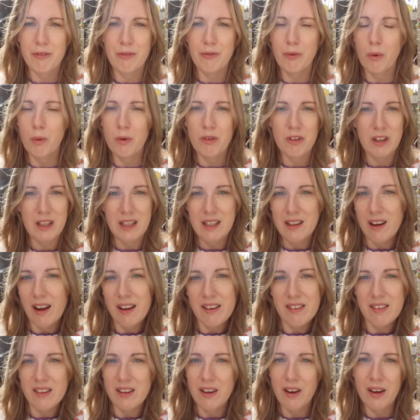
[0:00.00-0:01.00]

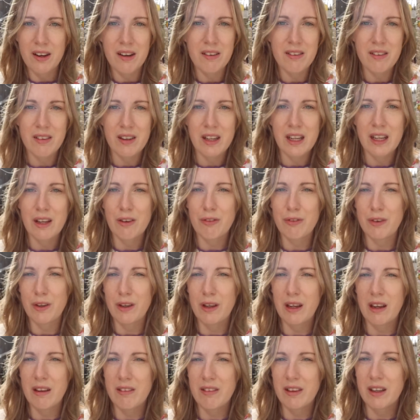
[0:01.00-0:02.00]
$14.99 or something a few
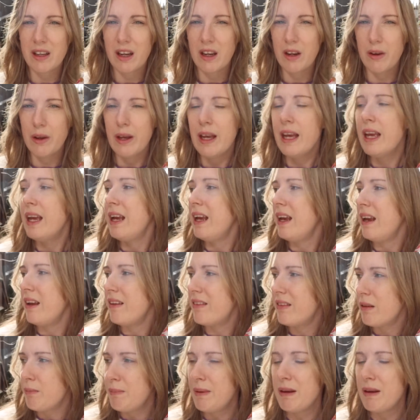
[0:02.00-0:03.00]
years ago. It's a